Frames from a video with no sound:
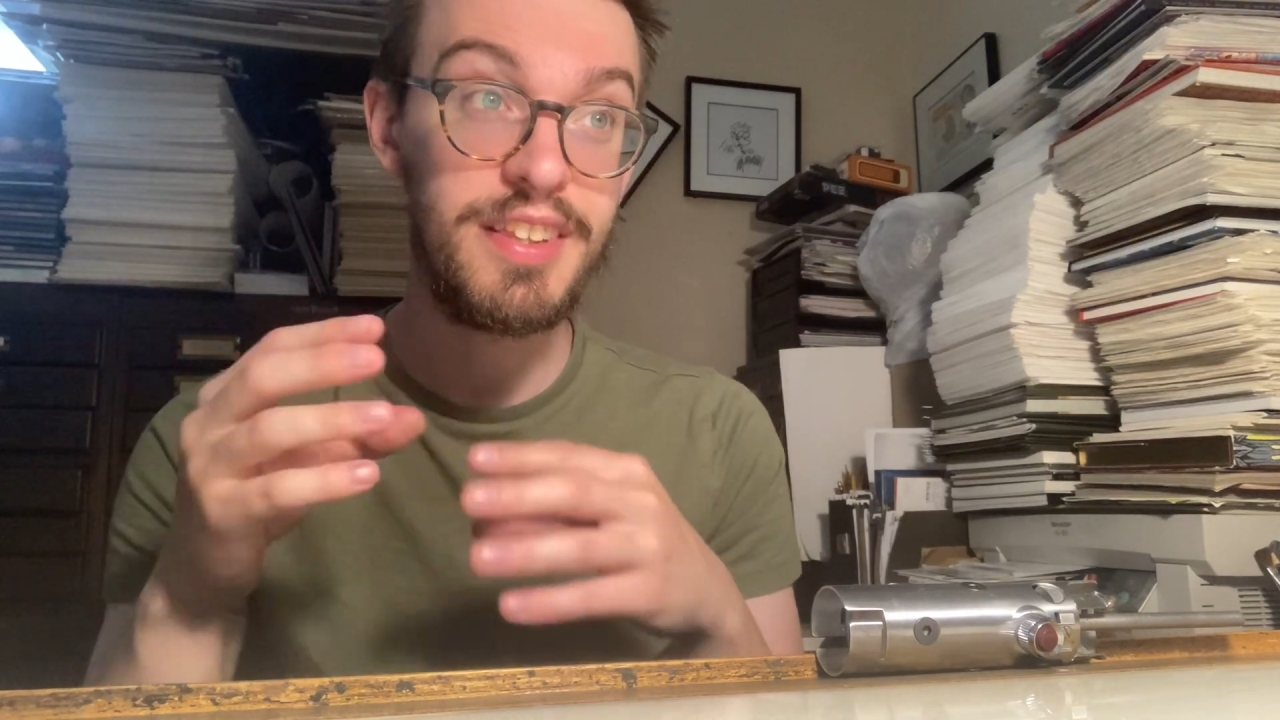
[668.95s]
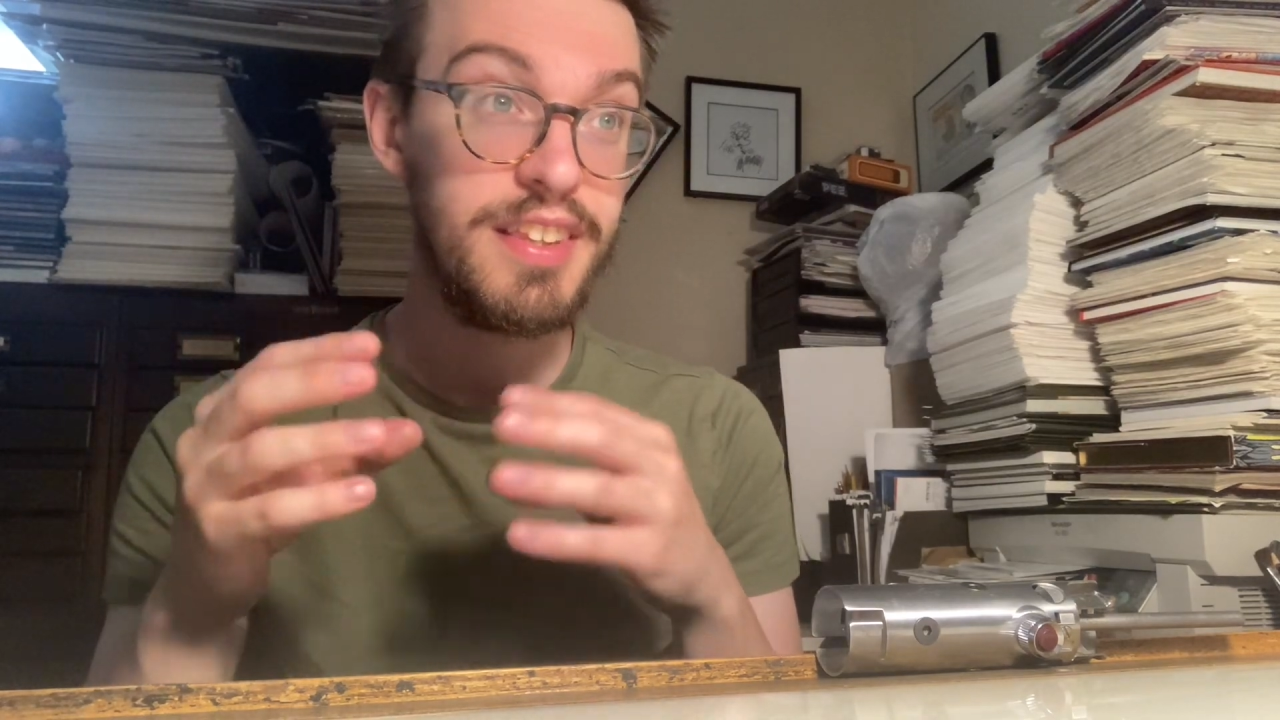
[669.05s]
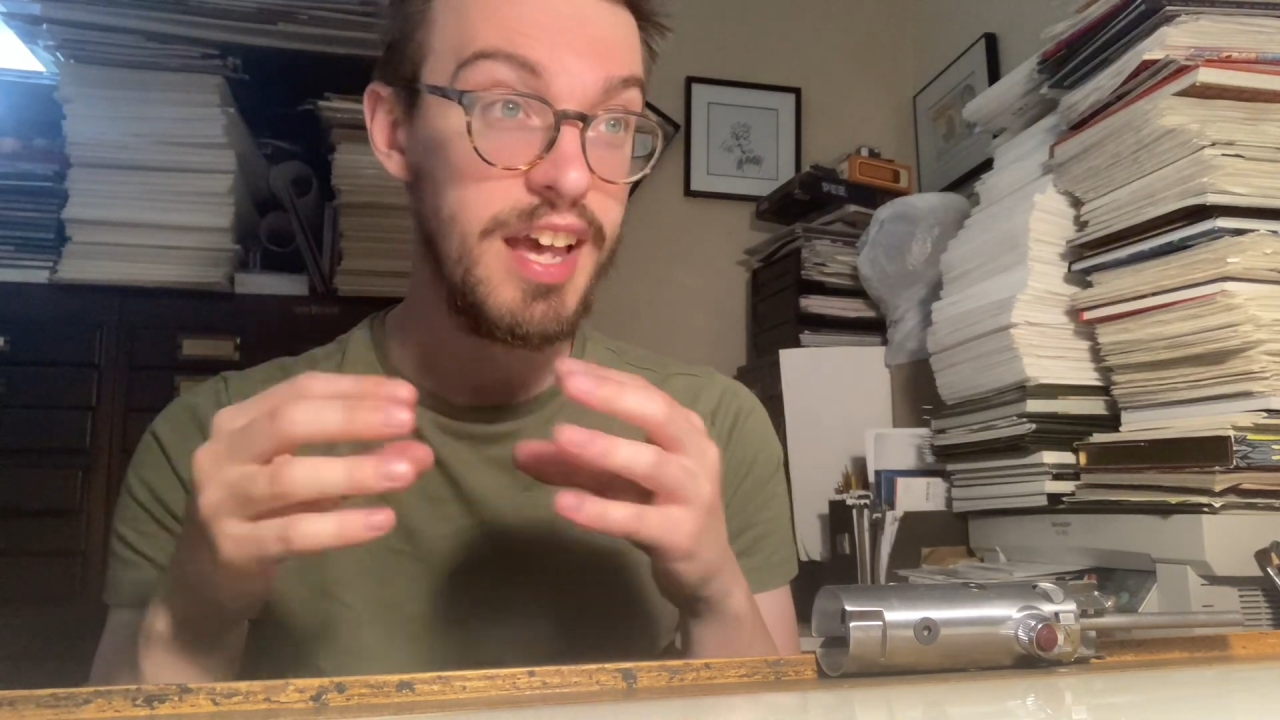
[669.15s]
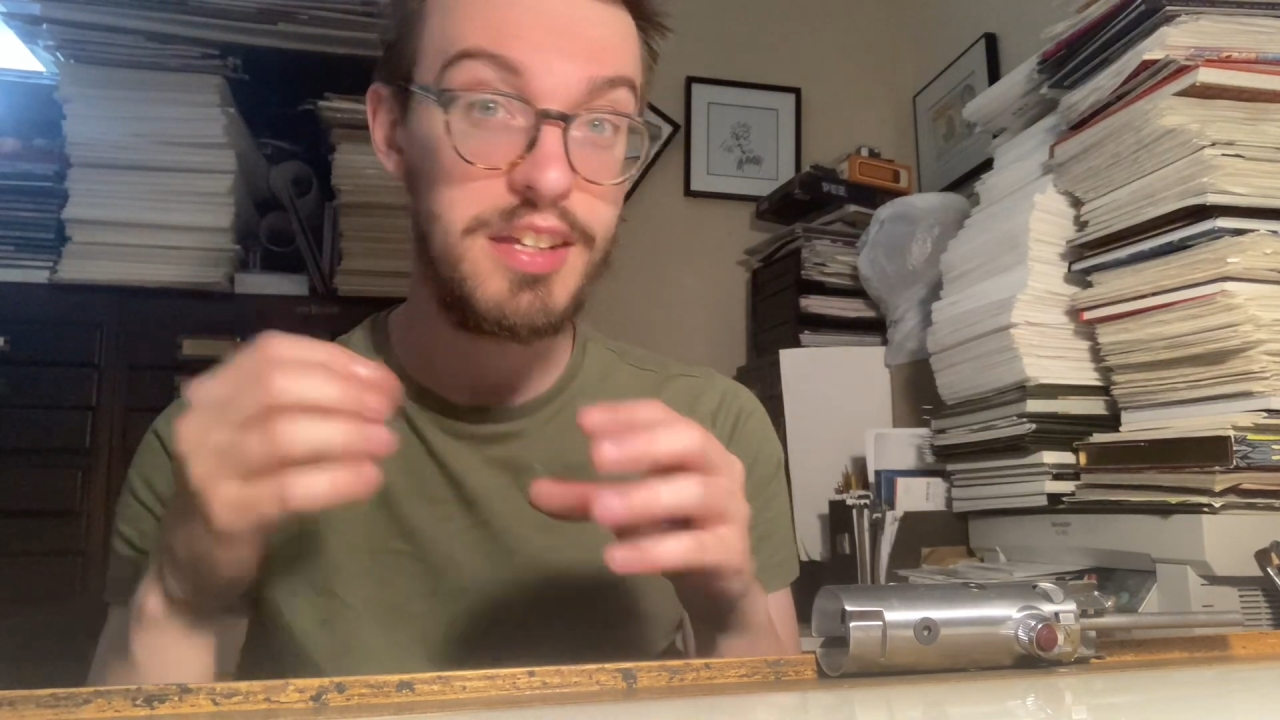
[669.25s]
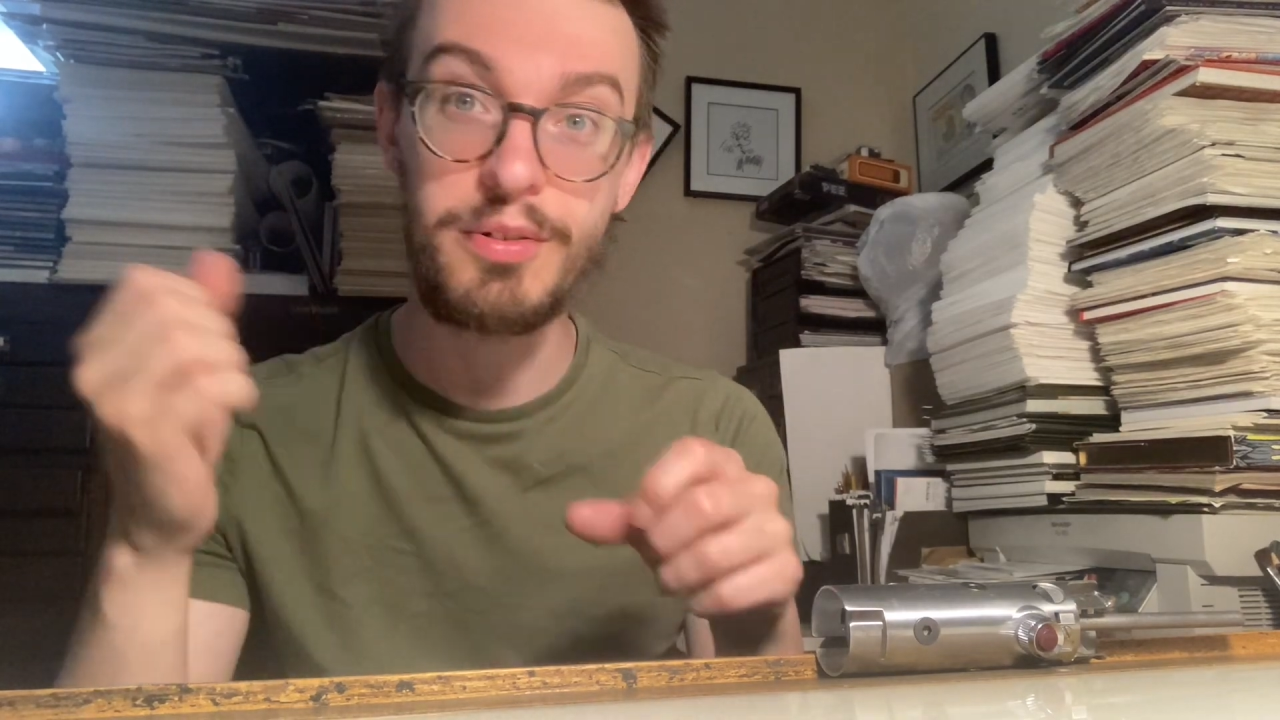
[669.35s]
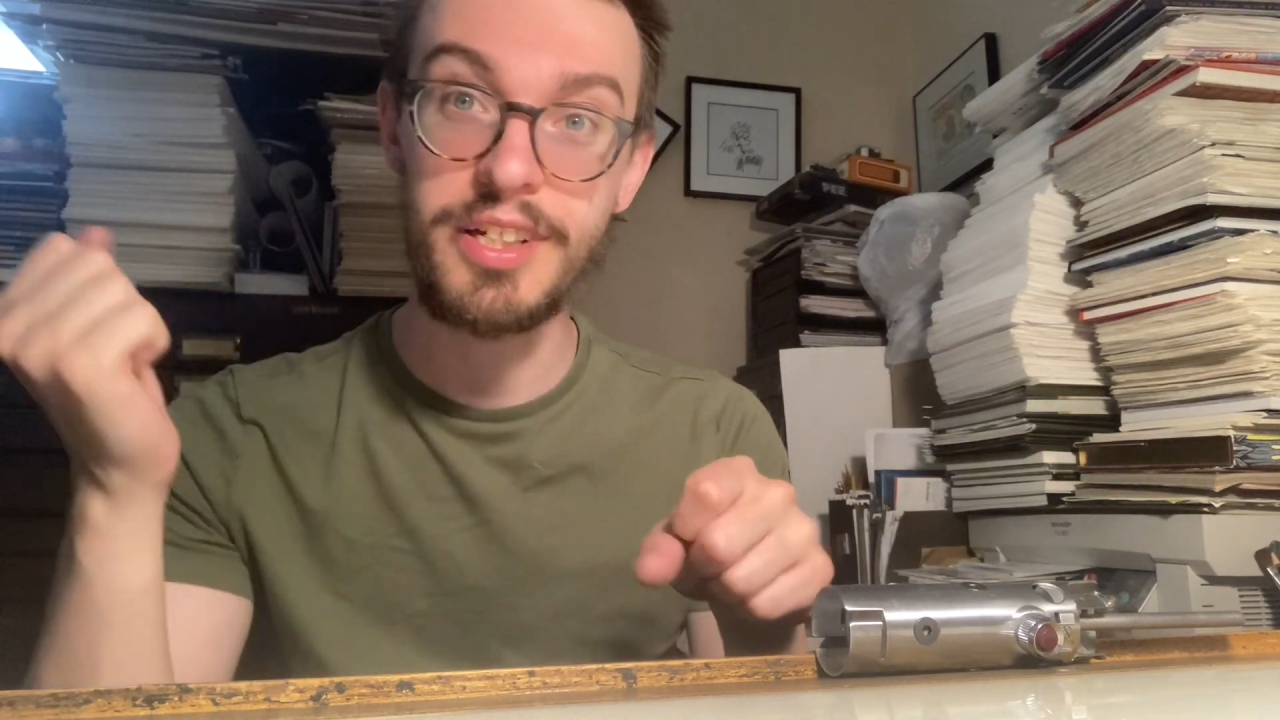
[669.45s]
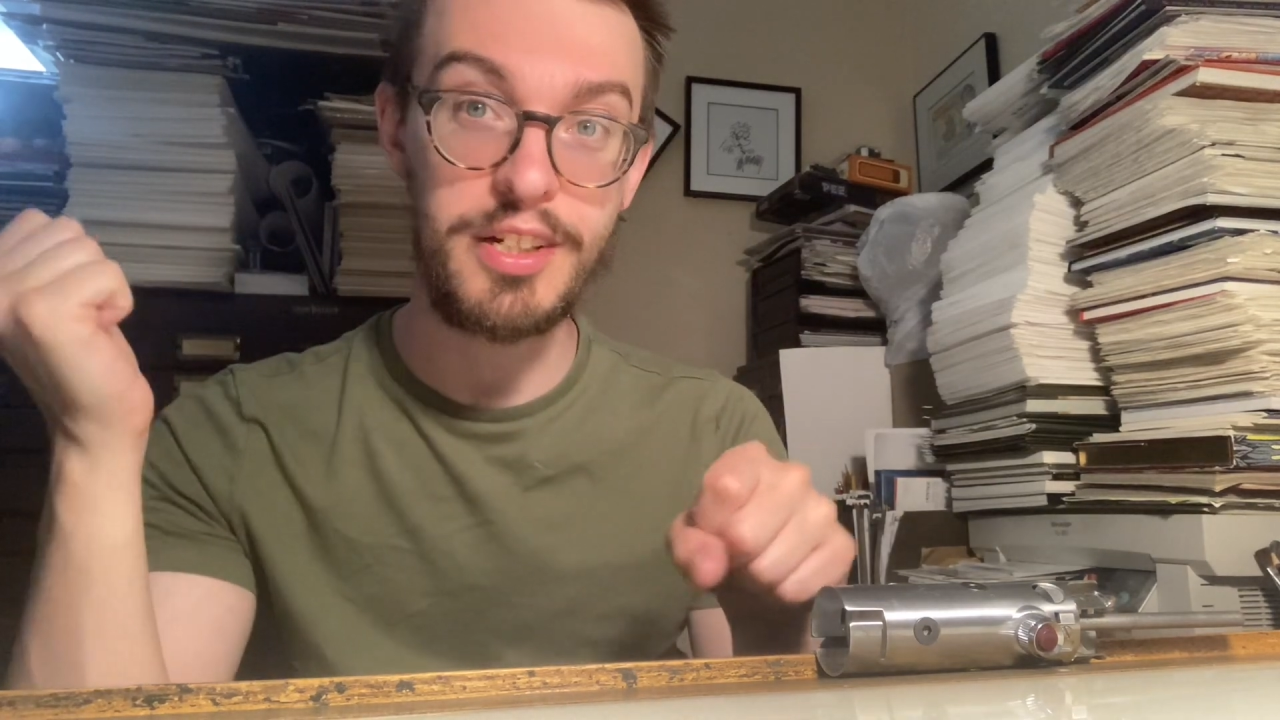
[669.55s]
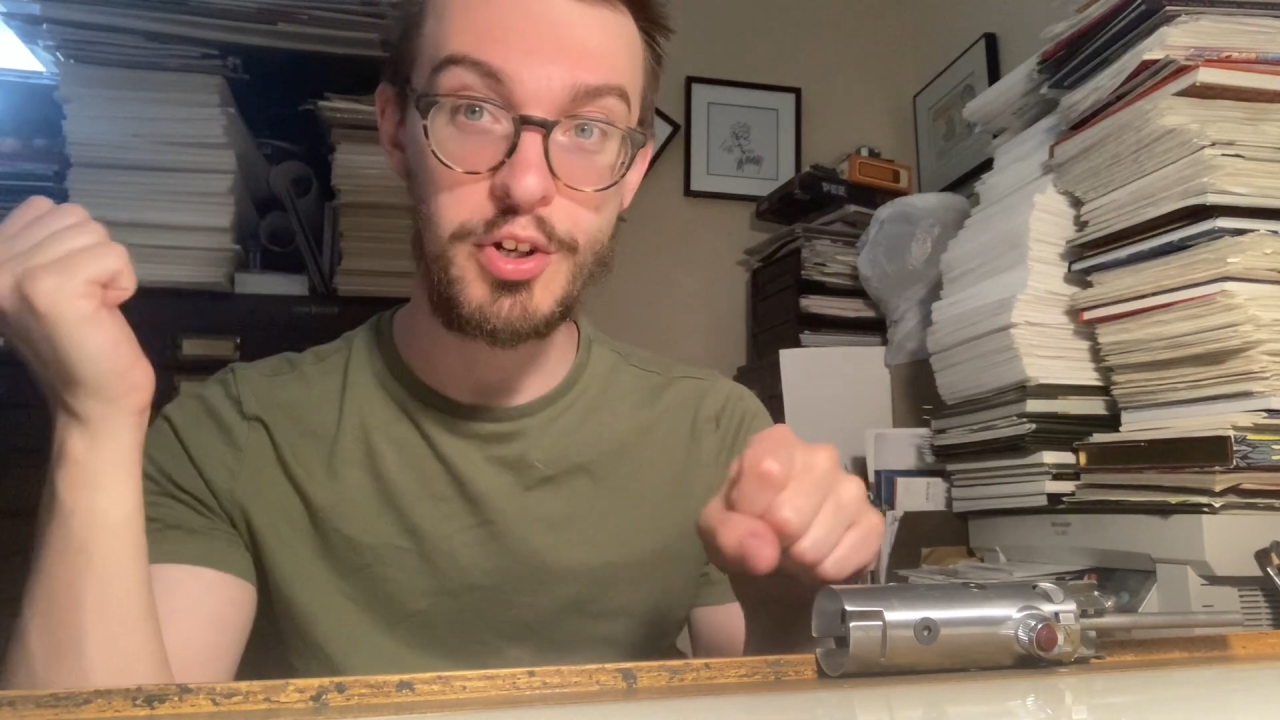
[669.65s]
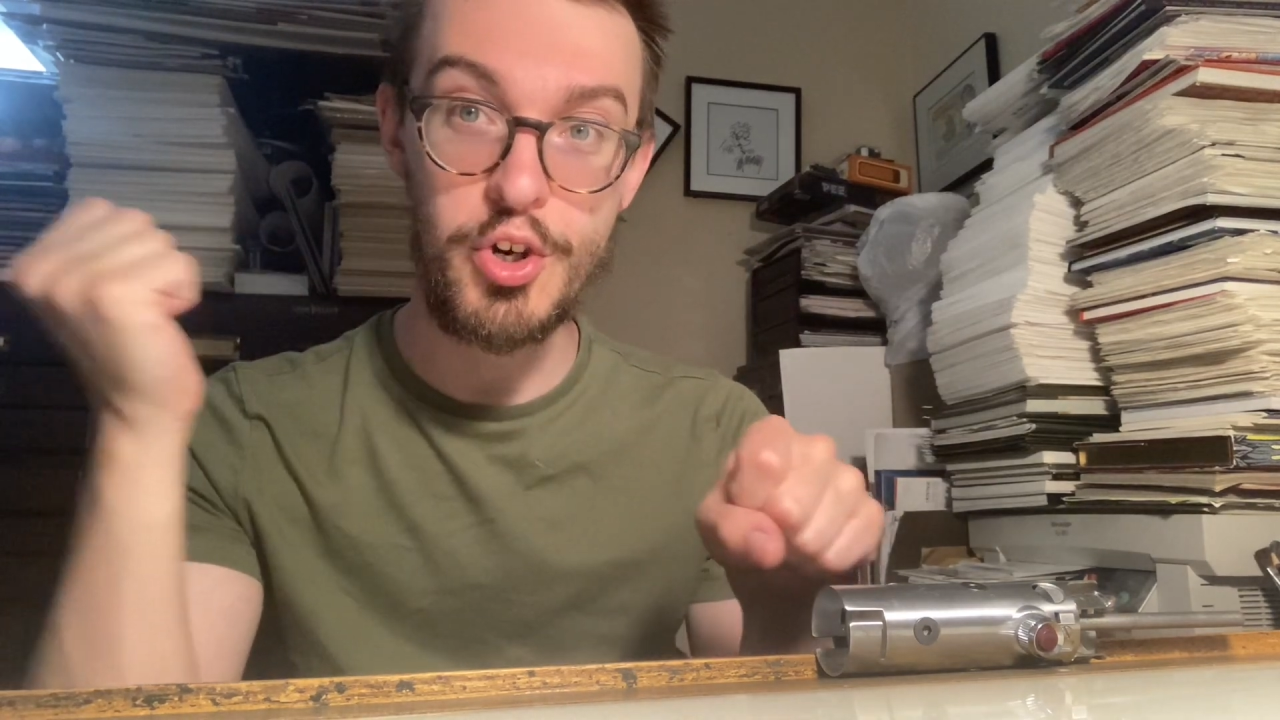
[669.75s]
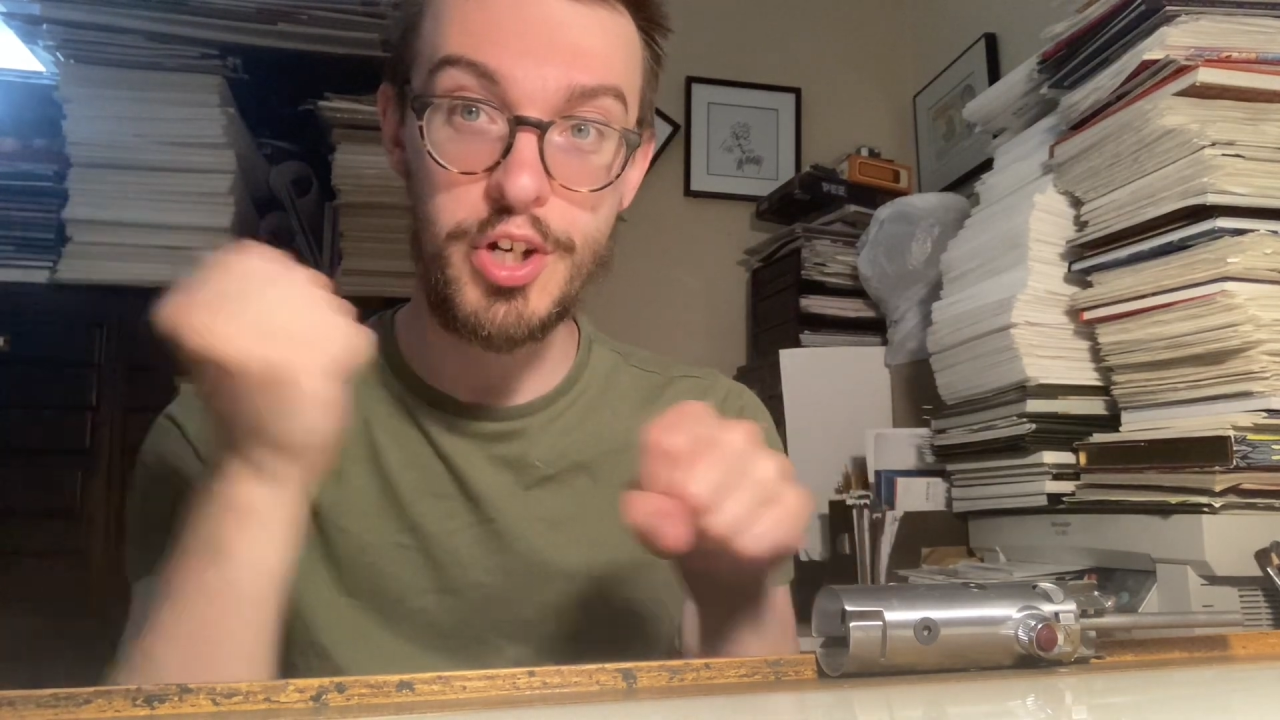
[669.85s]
that you can